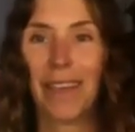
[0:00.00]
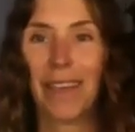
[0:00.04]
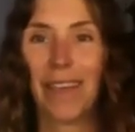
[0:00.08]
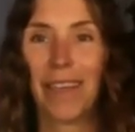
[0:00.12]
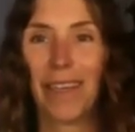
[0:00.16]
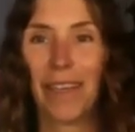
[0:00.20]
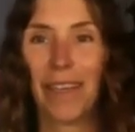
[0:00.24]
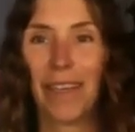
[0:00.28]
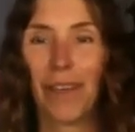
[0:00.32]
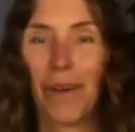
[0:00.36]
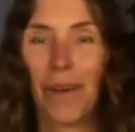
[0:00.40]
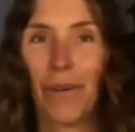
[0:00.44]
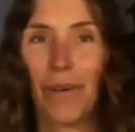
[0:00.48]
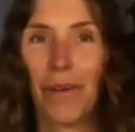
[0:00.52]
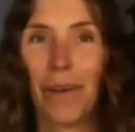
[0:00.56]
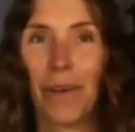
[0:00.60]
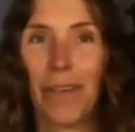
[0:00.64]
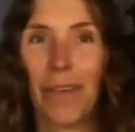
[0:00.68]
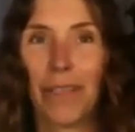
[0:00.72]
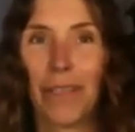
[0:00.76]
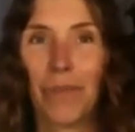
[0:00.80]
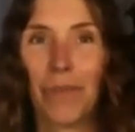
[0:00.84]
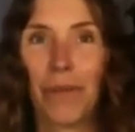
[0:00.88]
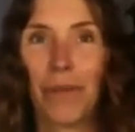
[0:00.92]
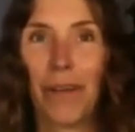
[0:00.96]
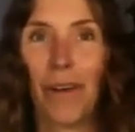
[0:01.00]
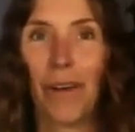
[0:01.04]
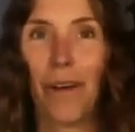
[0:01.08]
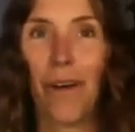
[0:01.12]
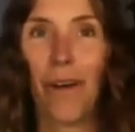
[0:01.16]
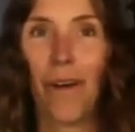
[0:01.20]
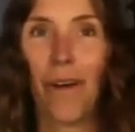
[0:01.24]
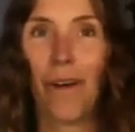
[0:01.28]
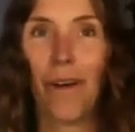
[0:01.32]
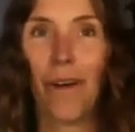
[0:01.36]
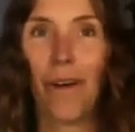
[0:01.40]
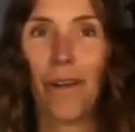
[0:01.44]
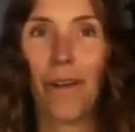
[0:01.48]
as we are
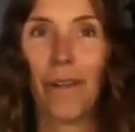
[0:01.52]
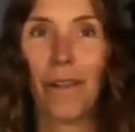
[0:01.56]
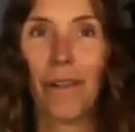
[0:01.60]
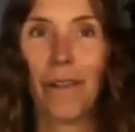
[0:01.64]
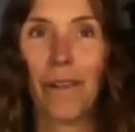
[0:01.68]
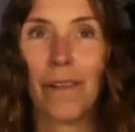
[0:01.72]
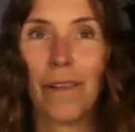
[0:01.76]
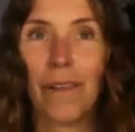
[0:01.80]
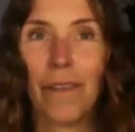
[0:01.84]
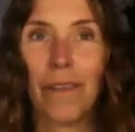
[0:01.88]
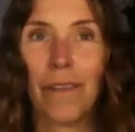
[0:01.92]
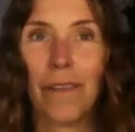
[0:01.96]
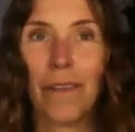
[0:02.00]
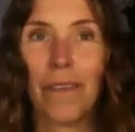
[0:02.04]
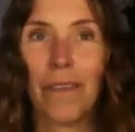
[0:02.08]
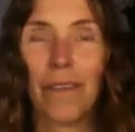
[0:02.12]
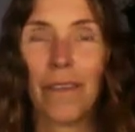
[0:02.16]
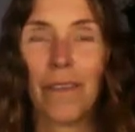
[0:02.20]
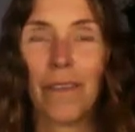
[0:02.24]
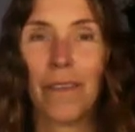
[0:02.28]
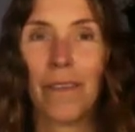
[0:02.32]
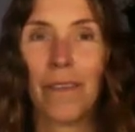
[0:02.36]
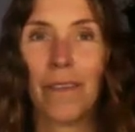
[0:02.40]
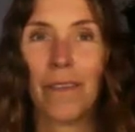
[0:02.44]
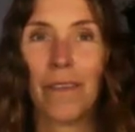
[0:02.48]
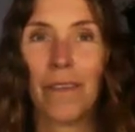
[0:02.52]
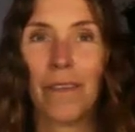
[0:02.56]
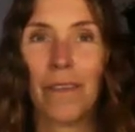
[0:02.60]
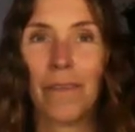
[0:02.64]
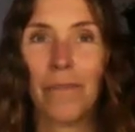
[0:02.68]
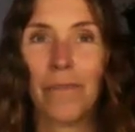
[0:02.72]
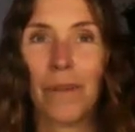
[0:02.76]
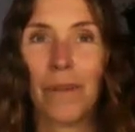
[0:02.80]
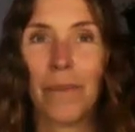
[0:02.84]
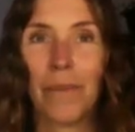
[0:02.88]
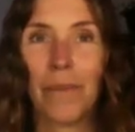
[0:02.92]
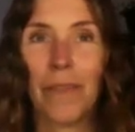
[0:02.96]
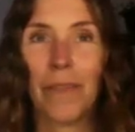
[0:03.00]
all
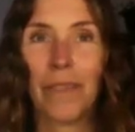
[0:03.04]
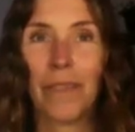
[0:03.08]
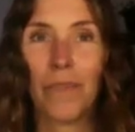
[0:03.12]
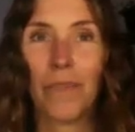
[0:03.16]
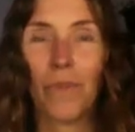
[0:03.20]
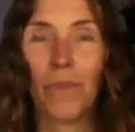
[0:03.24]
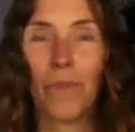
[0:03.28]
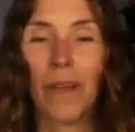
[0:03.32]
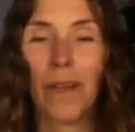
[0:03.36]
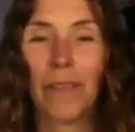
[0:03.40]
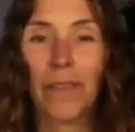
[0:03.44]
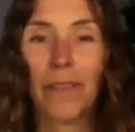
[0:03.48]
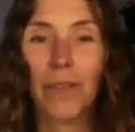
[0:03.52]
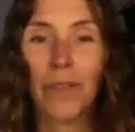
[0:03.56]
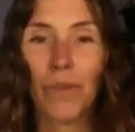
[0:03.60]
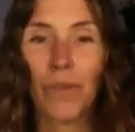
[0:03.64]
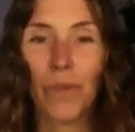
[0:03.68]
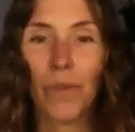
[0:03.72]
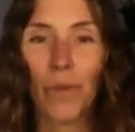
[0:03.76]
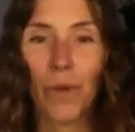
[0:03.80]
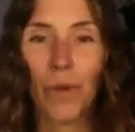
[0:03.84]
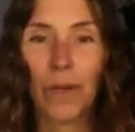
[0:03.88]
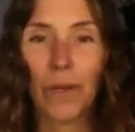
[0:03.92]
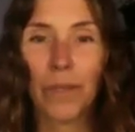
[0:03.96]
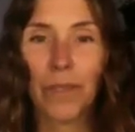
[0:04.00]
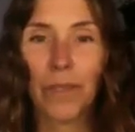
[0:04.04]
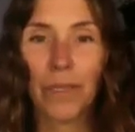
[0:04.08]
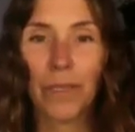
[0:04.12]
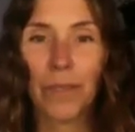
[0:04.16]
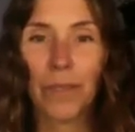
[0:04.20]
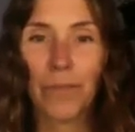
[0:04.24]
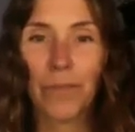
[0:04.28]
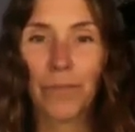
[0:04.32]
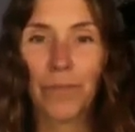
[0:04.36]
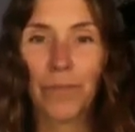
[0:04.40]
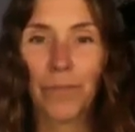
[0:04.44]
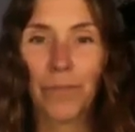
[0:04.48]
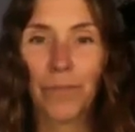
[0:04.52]
from this one
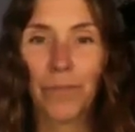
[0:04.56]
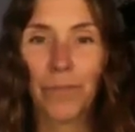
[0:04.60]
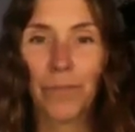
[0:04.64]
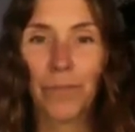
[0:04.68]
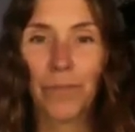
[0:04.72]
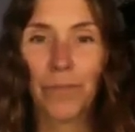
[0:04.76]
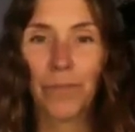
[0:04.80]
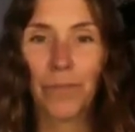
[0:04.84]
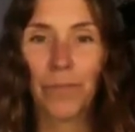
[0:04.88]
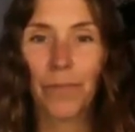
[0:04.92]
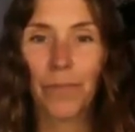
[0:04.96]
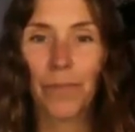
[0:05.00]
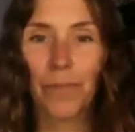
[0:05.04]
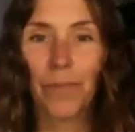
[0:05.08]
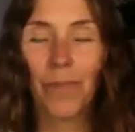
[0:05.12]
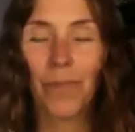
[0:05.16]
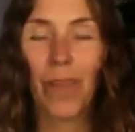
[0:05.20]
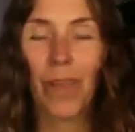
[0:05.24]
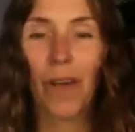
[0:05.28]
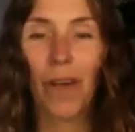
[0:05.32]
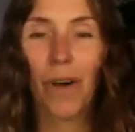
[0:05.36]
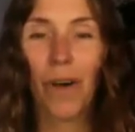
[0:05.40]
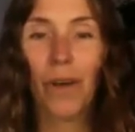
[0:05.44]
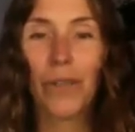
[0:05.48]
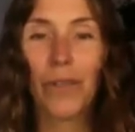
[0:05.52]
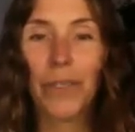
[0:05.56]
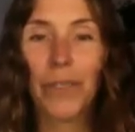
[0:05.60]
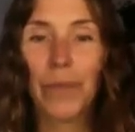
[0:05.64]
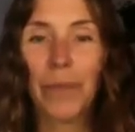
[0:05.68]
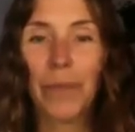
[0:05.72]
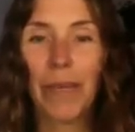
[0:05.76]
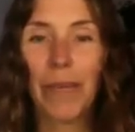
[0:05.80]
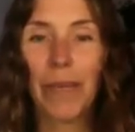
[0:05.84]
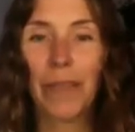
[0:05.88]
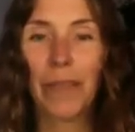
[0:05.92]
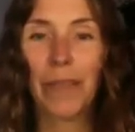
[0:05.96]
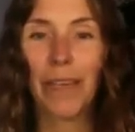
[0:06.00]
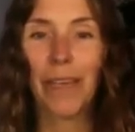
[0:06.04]
source,
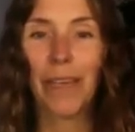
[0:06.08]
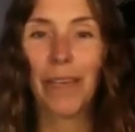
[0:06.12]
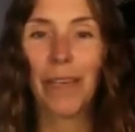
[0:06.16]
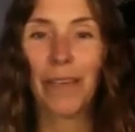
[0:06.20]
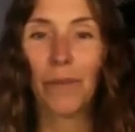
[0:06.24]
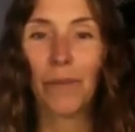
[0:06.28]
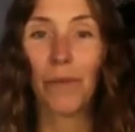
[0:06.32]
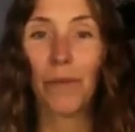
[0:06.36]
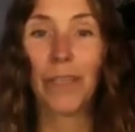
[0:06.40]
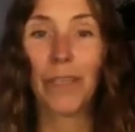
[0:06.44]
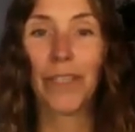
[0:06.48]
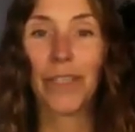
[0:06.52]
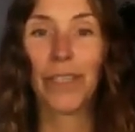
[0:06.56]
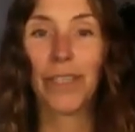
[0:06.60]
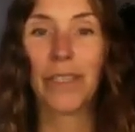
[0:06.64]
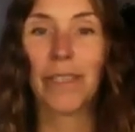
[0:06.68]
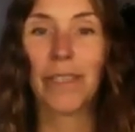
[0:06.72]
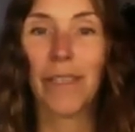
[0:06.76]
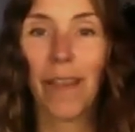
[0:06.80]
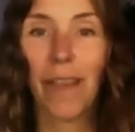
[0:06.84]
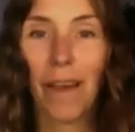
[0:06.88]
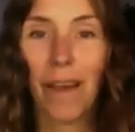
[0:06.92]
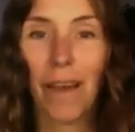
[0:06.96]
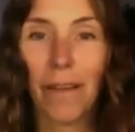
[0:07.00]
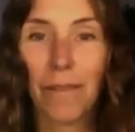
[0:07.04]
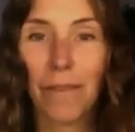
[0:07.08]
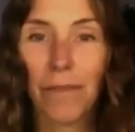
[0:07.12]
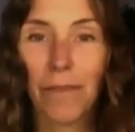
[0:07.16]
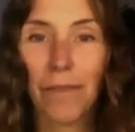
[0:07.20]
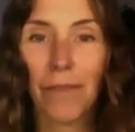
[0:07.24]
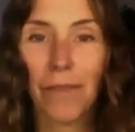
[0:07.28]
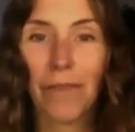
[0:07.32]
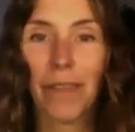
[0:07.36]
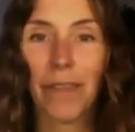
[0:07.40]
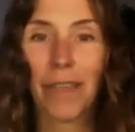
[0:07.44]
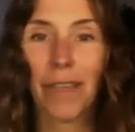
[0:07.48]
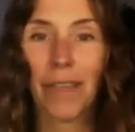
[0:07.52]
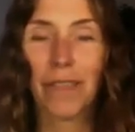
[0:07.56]
ultimately, which is love.
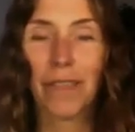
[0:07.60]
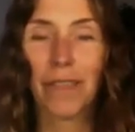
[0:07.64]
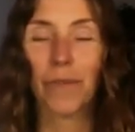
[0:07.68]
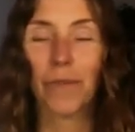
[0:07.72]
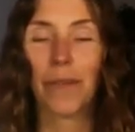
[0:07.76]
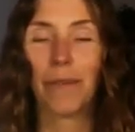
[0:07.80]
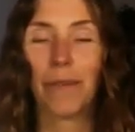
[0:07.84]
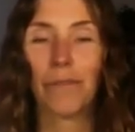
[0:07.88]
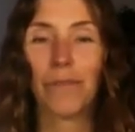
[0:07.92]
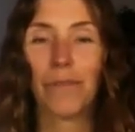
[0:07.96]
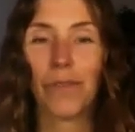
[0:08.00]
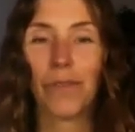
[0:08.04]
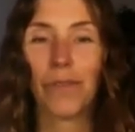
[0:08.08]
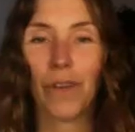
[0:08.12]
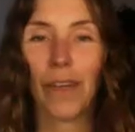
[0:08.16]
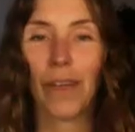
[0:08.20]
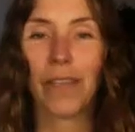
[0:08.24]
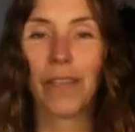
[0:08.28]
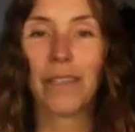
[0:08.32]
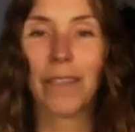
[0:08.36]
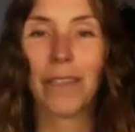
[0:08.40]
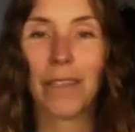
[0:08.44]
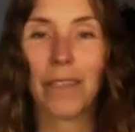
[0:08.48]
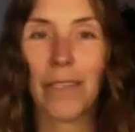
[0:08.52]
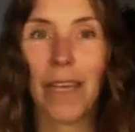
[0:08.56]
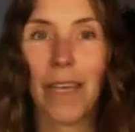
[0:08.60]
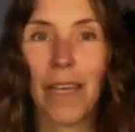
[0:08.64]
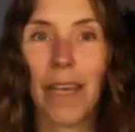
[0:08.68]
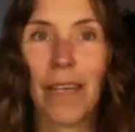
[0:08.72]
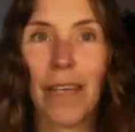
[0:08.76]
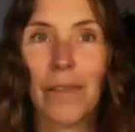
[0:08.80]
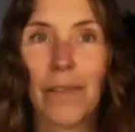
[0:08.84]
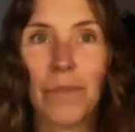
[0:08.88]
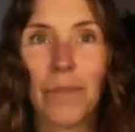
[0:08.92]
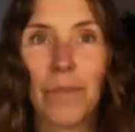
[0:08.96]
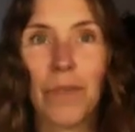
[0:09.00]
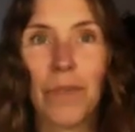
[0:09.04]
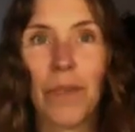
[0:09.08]
That's what I'm trying to
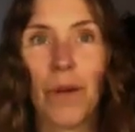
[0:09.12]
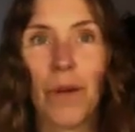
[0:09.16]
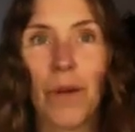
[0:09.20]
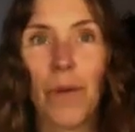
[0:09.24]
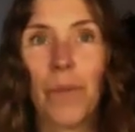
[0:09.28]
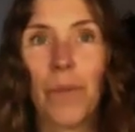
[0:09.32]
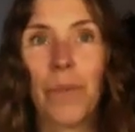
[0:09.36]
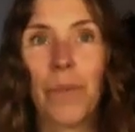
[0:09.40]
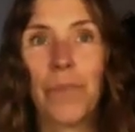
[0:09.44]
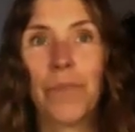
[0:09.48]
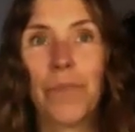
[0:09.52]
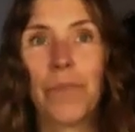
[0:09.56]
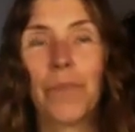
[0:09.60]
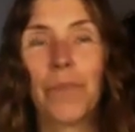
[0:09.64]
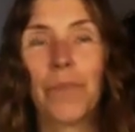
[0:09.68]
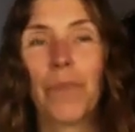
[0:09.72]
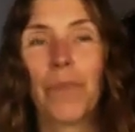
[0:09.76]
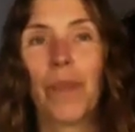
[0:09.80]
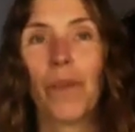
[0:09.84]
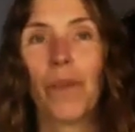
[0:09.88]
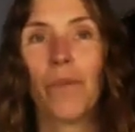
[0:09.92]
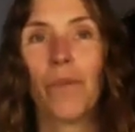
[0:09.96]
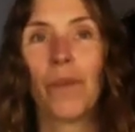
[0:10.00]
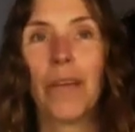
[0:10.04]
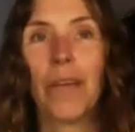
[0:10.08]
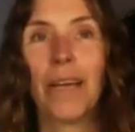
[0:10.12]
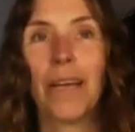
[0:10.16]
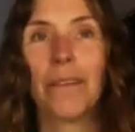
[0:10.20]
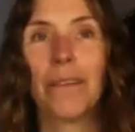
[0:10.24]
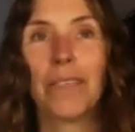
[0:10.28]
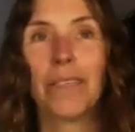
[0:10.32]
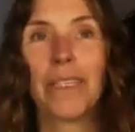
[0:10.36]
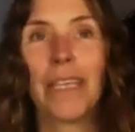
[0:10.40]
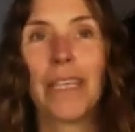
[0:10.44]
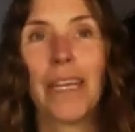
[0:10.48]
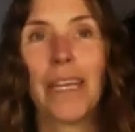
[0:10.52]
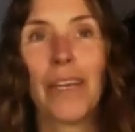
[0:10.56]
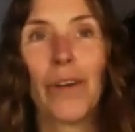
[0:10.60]
say. So, what I
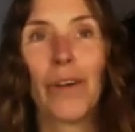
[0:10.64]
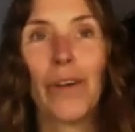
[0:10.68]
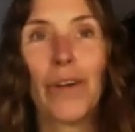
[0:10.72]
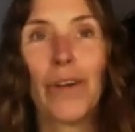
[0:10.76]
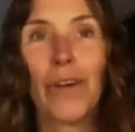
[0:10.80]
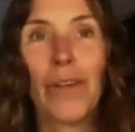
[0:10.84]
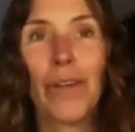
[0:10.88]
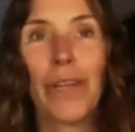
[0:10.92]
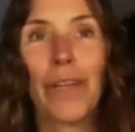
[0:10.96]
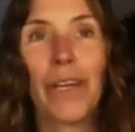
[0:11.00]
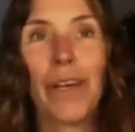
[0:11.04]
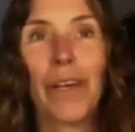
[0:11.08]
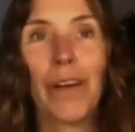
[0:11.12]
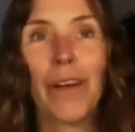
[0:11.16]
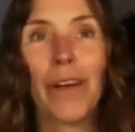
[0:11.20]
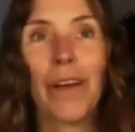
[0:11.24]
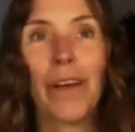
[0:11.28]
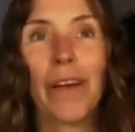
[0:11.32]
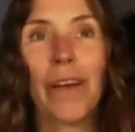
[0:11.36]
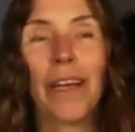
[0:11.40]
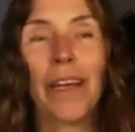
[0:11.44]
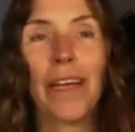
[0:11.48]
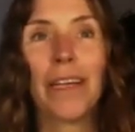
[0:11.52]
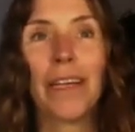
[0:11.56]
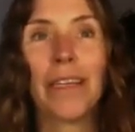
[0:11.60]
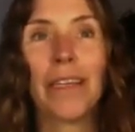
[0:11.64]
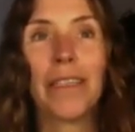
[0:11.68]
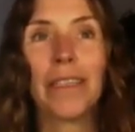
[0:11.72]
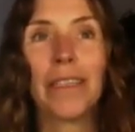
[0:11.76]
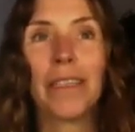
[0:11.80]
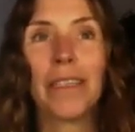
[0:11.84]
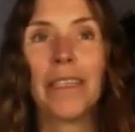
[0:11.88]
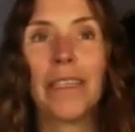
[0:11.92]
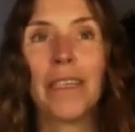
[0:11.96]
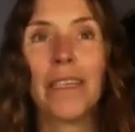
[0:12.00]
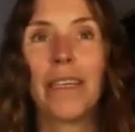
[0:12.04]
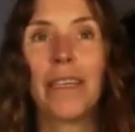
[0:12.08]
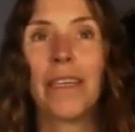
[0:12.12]
was saying earlier
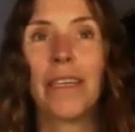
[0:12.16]
is,